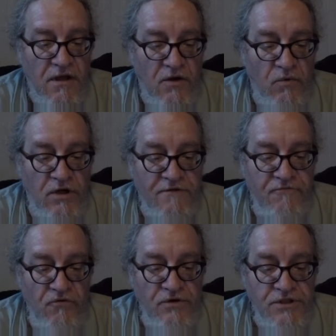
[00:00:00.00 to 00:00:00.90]
We look
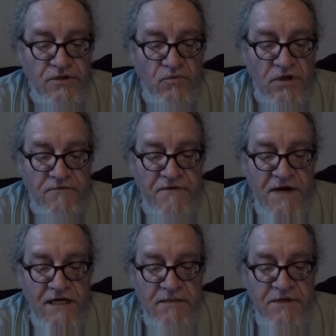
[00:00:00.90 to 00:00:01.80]
forward to the work
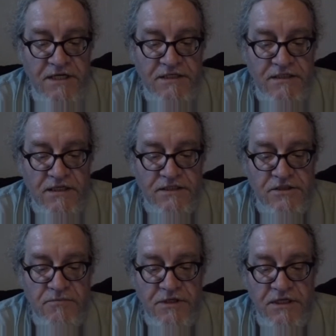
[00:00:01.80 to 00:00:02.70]
finally being done
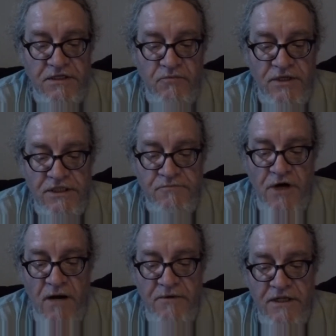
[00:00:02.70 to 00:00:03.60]
to begin to bring this
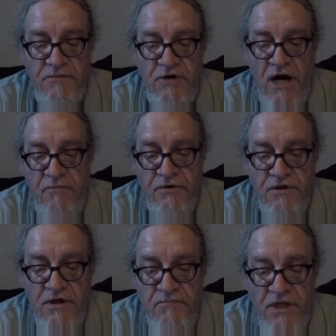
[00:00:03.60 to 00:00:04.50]
property into proper
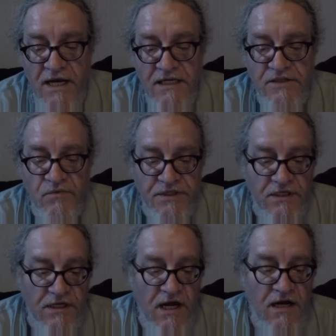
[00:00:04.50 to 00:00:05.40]
compliance with the
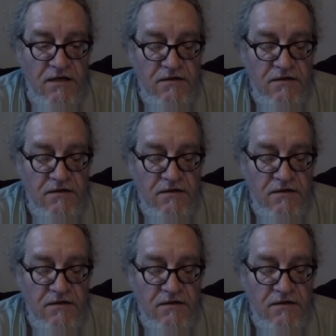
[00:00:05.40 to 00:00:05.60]
law.